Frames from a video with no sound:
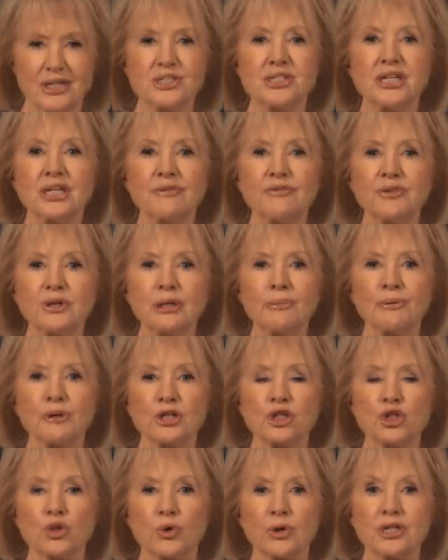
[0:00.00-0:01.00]
Steve
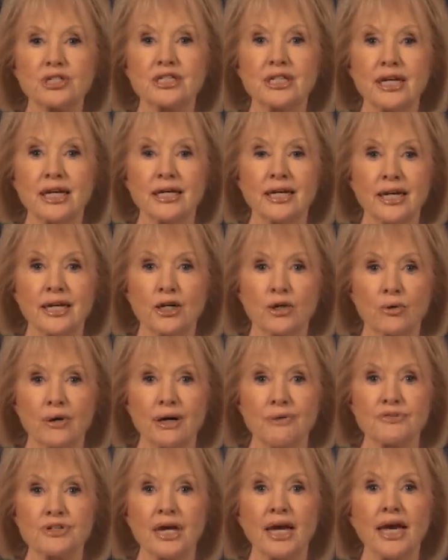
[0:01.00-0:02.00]
Liberatore, TAA
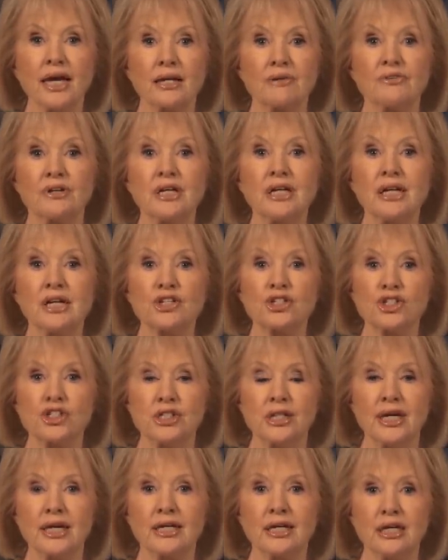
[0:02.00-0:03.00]
Cref's head of
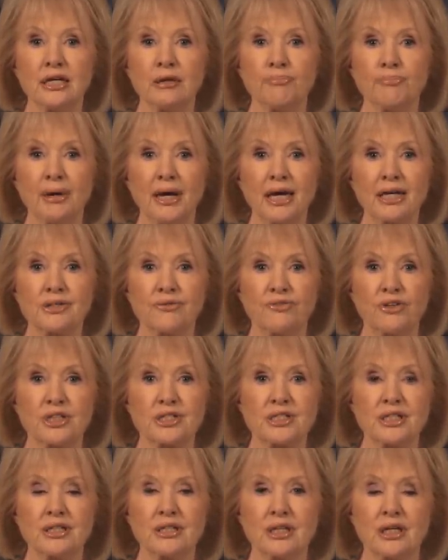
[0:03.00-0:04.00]
ESG and impact
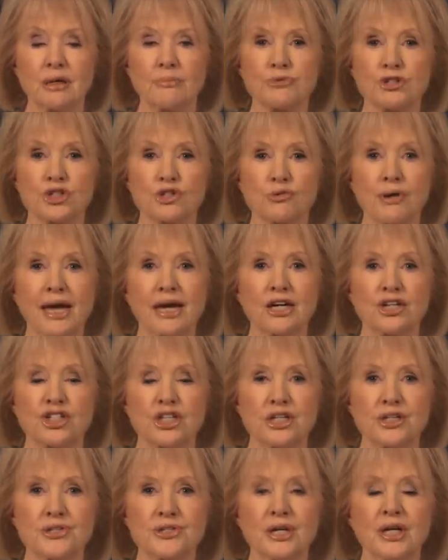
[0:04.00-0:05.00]
fixed income
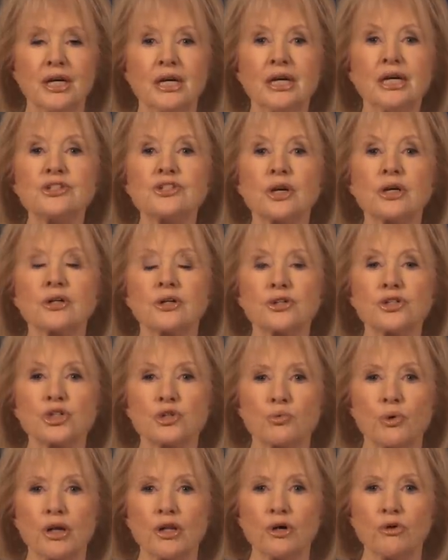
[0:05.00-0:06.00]
strategies, is on
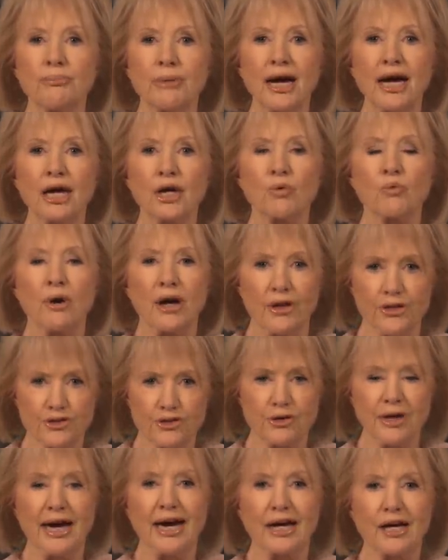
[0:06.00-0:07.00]
Consuelo Mack
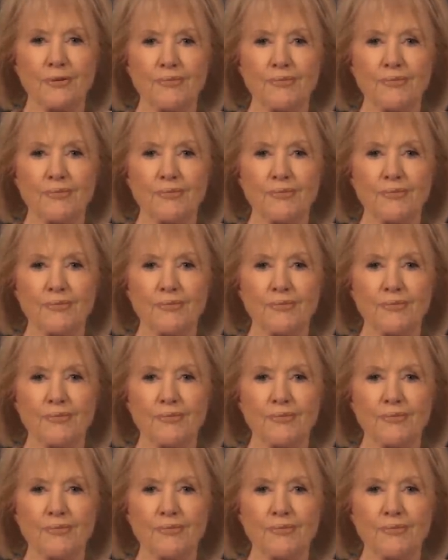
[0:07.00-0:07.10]
WealthTrack.